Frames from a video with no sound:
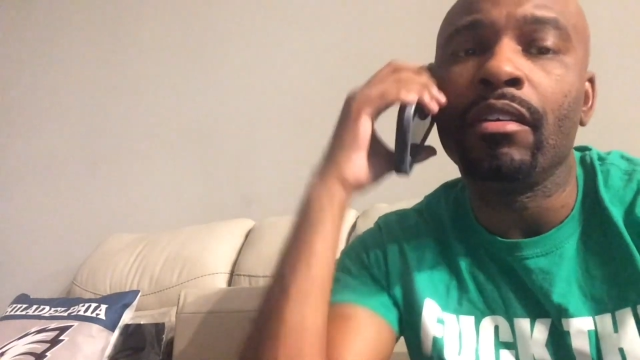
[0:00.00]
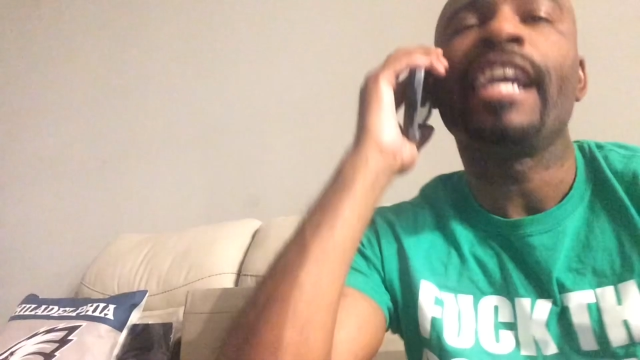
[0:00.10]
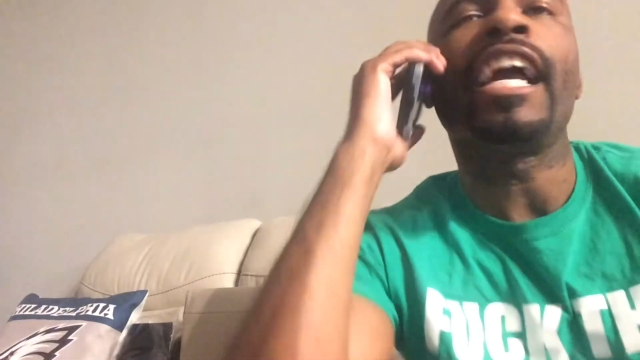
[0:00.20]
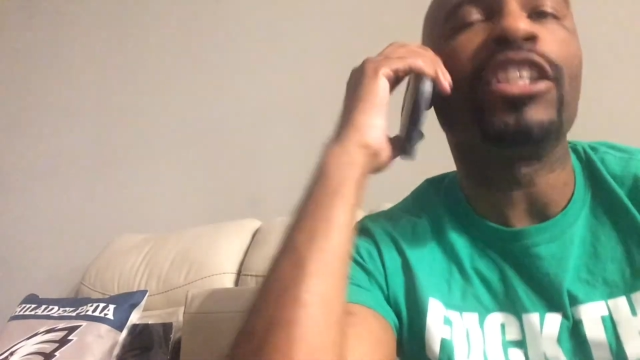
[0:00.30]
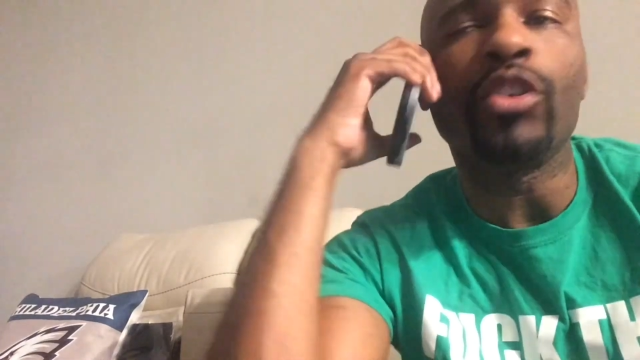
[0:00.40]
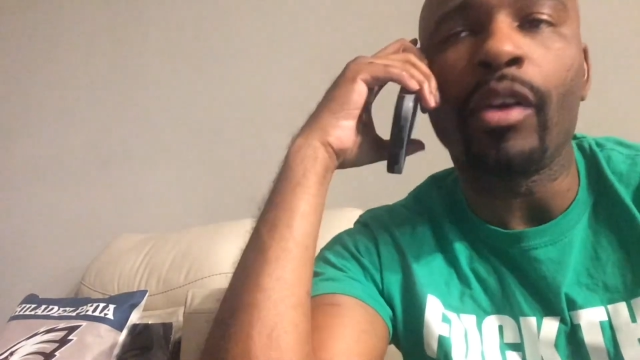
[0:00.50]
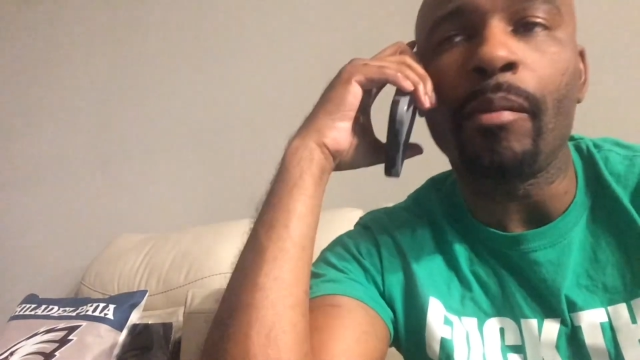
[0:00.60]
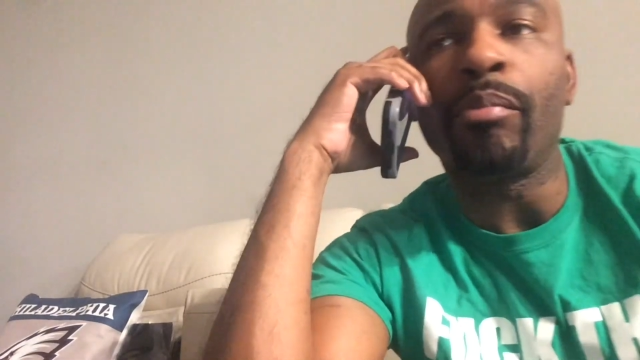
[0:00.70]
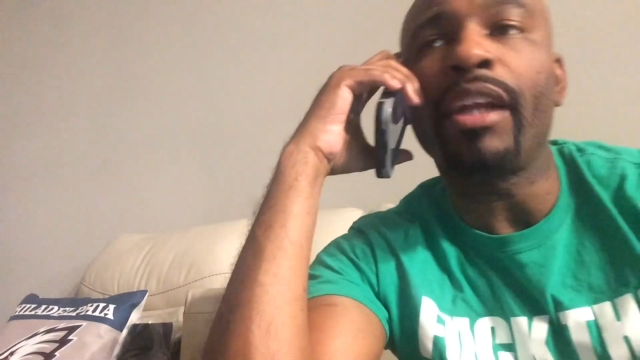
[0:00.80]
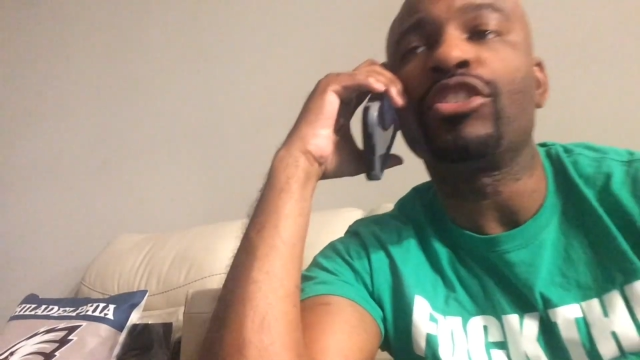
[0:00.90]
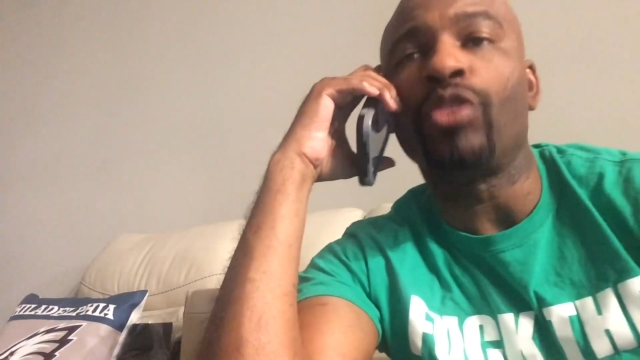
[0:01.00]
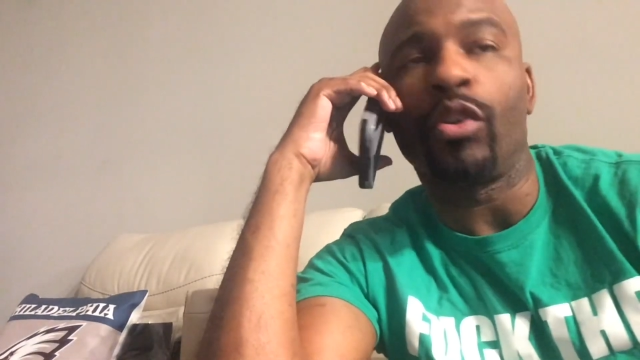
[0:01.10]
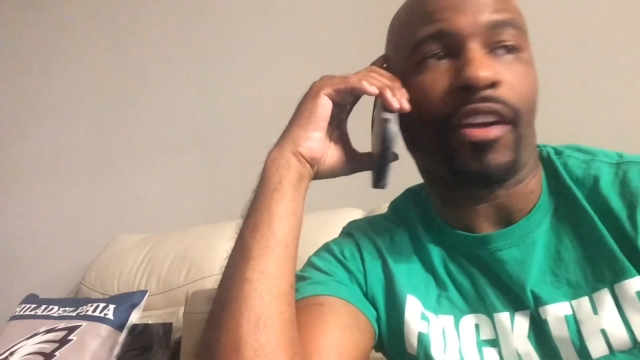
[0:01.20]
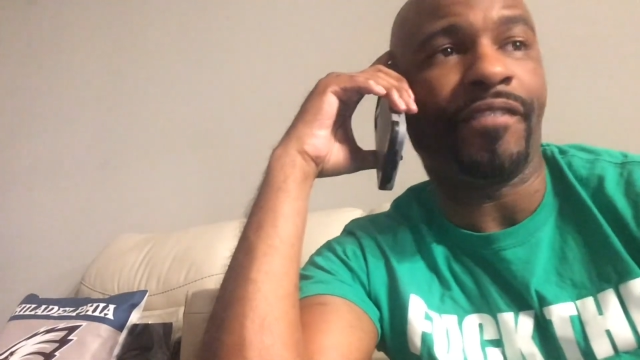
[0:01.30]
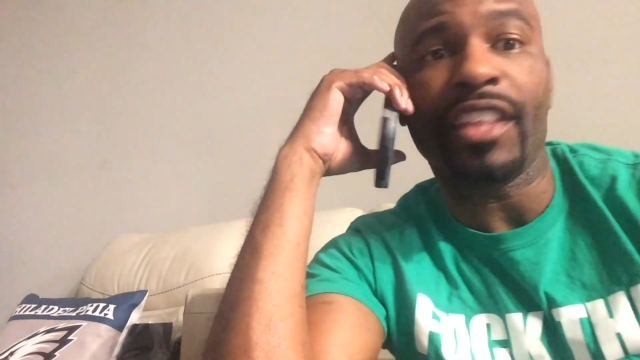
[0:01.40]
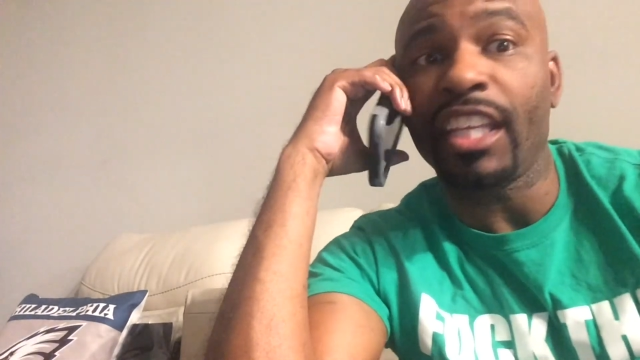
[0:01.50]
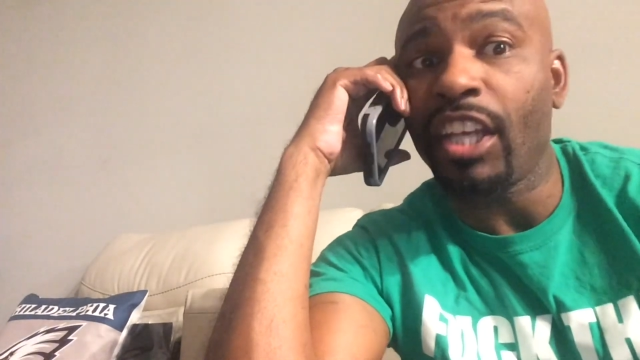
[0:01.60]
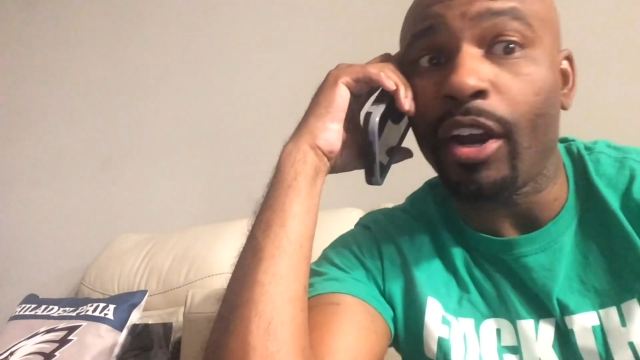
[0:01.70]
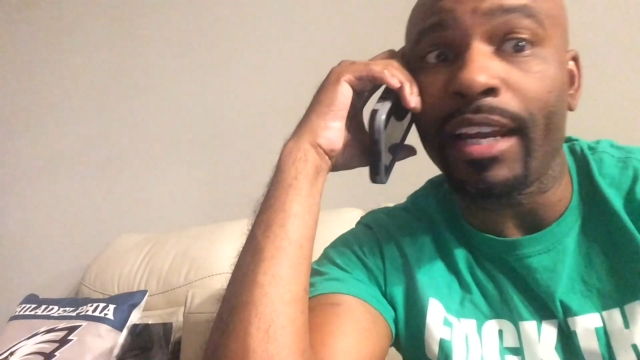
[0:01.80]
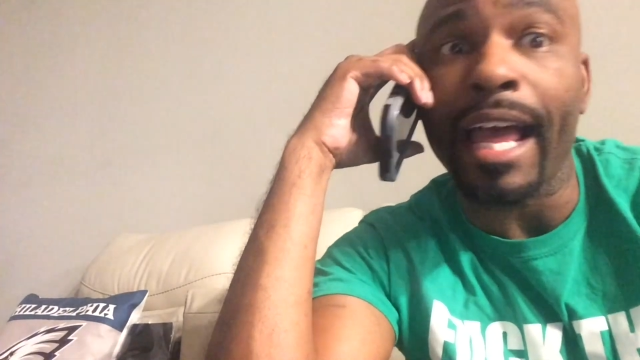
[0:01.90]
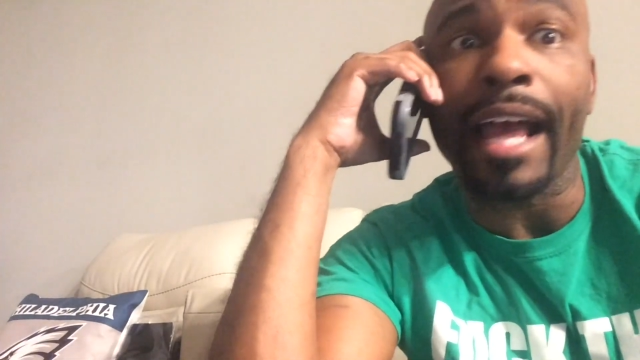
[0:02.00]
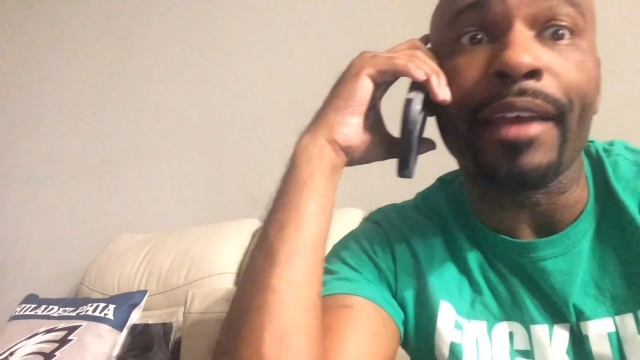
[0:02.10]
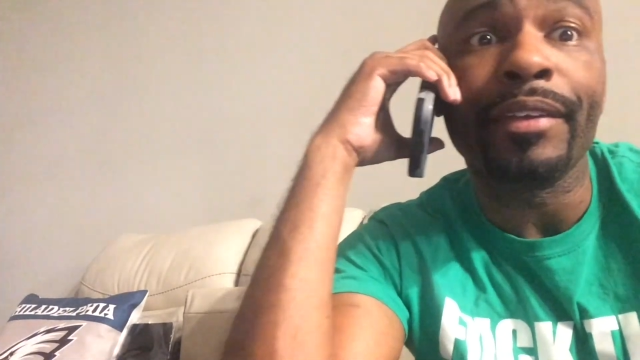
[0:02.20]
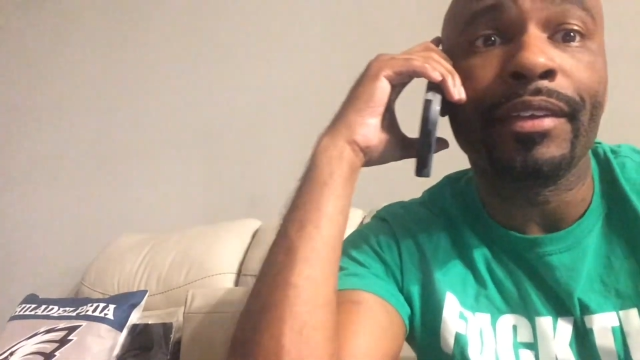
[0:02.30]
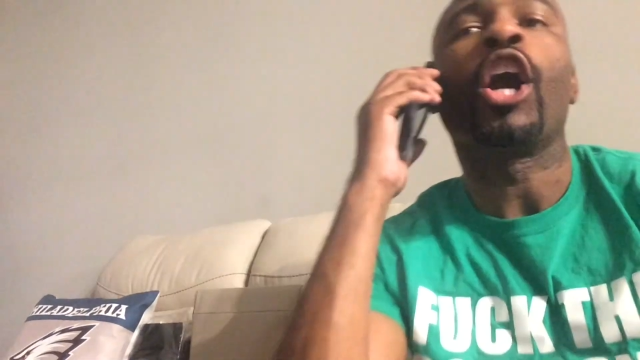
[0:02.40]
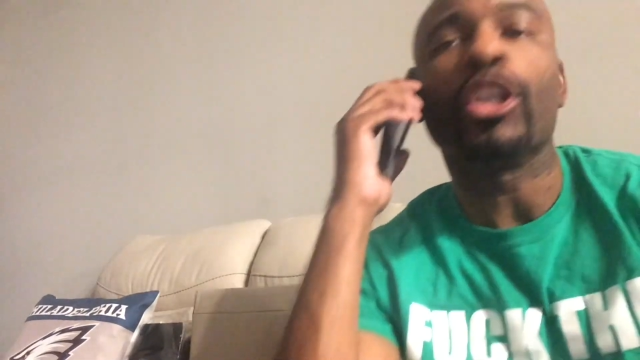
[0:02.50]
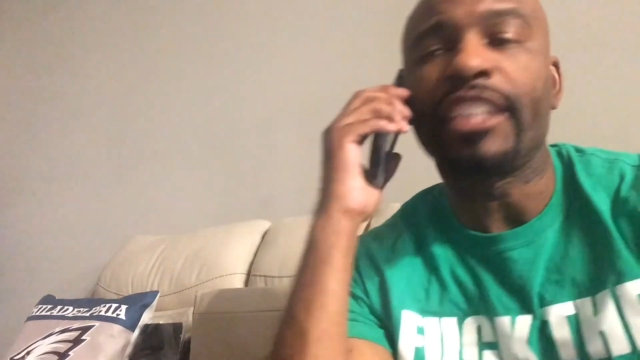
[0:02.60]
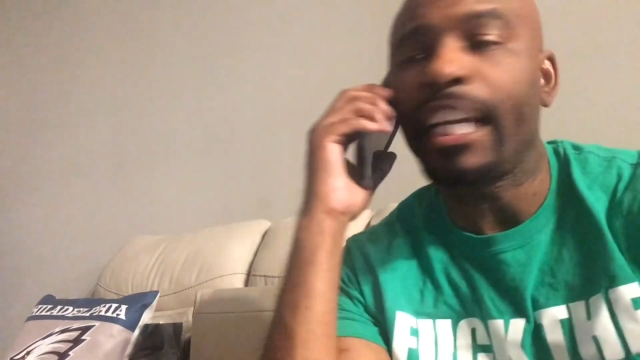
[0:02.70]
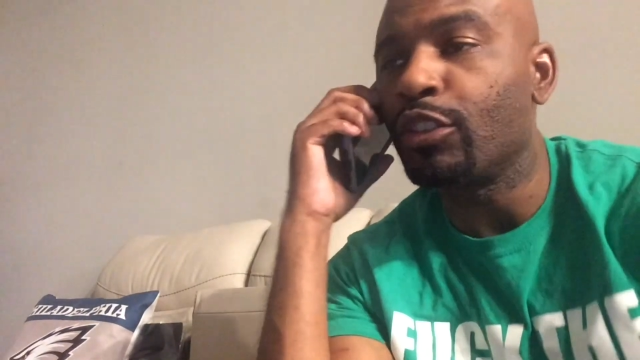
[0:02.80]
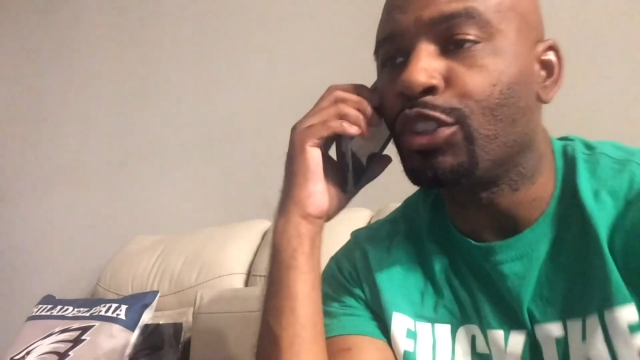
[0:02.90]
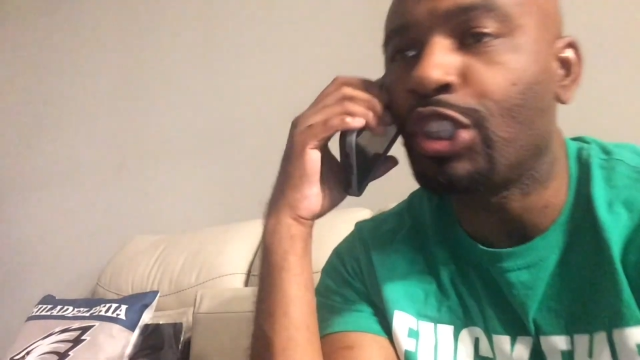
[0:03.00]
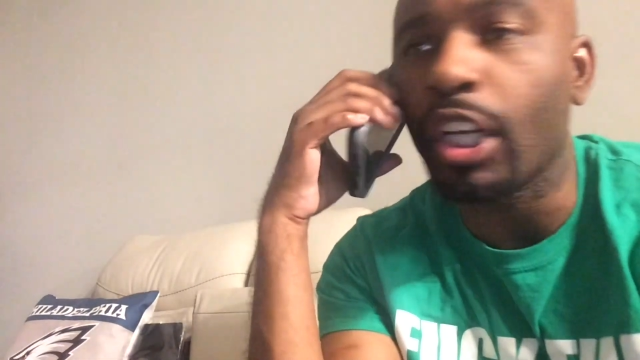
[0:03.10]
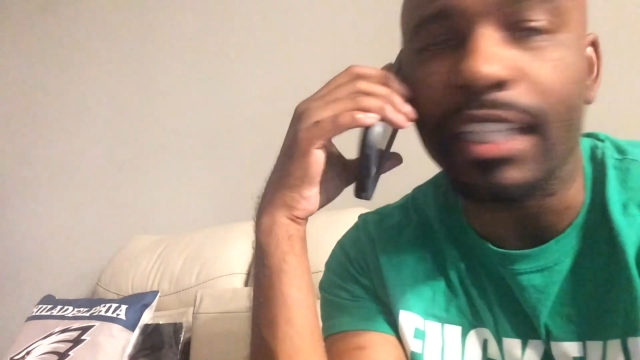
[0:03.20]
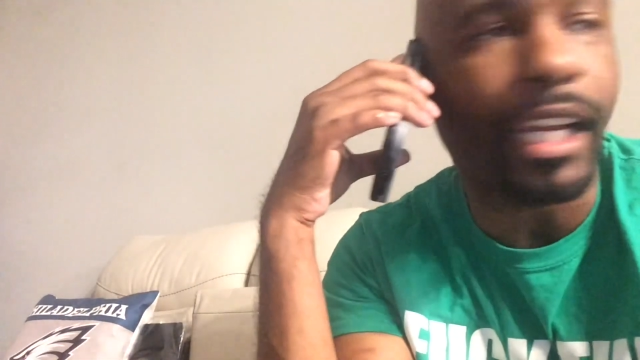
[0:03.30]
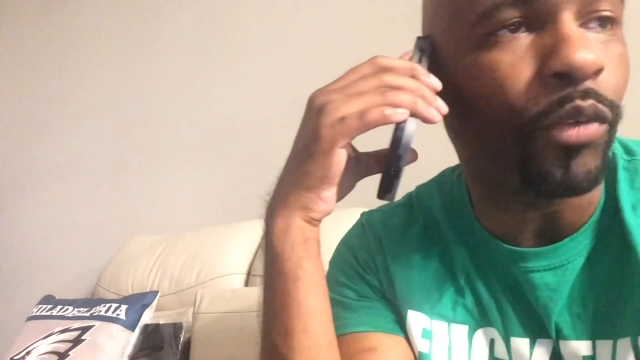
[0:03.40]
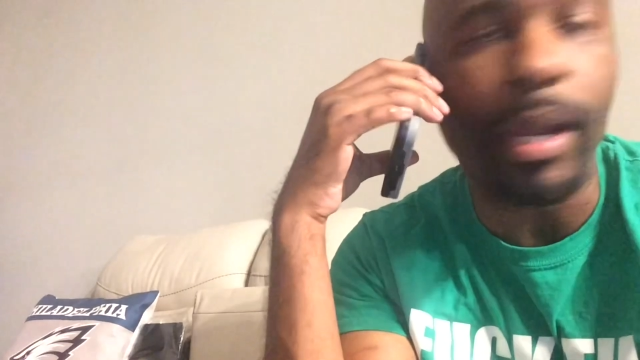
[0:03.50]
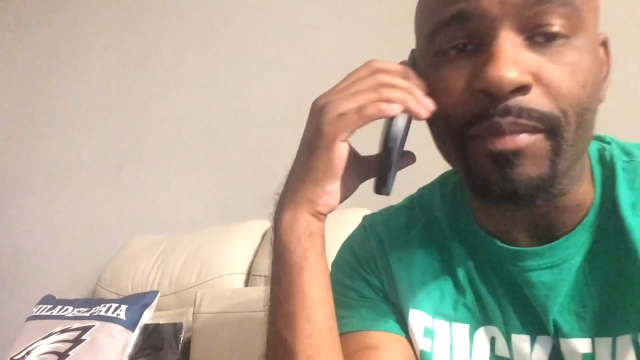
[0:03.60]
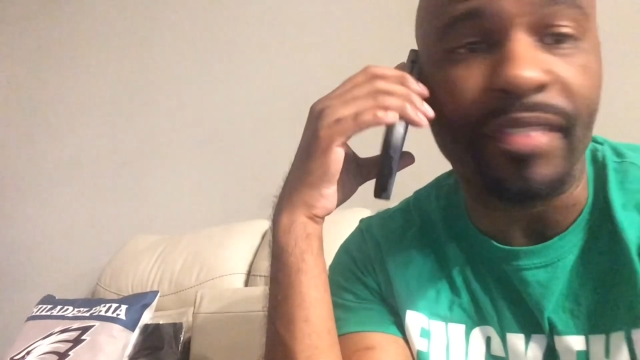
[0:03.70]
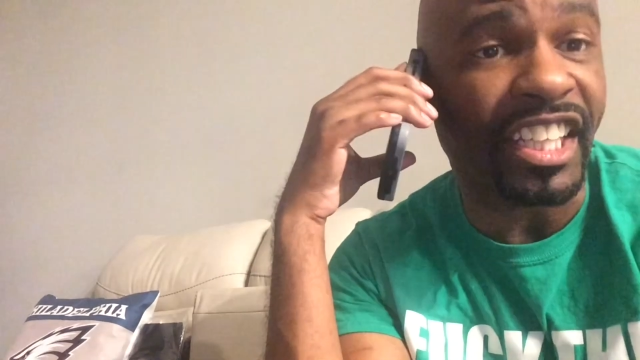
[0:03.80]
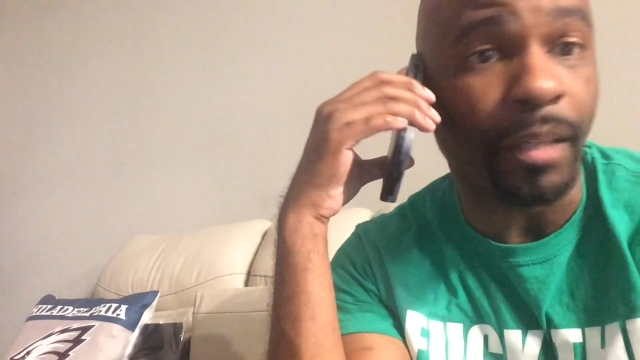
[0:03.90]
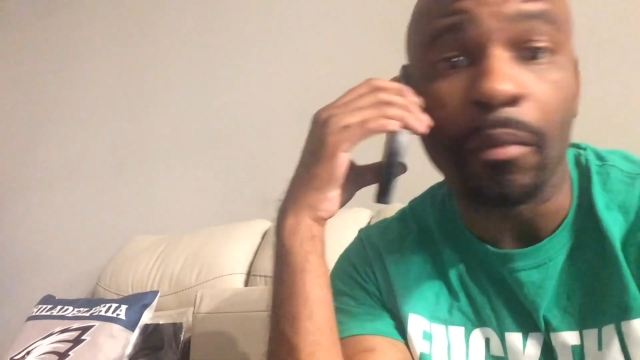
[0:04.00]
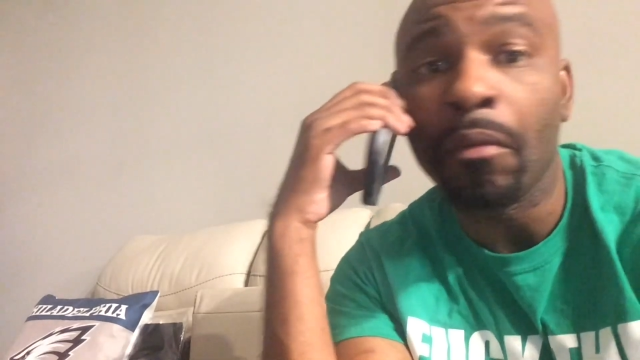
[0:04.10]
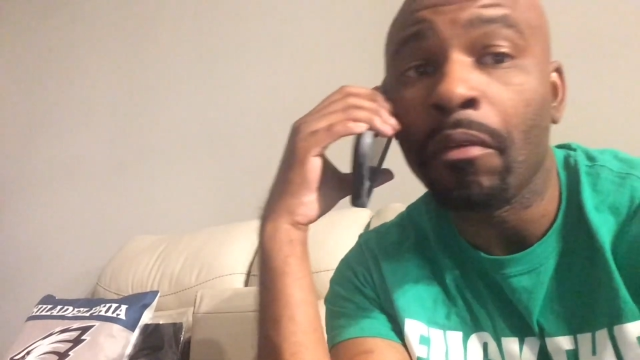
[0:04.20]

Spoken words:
He had you doing a breaststroke on a 50-yard line. Hurts had you shook like a rape victim.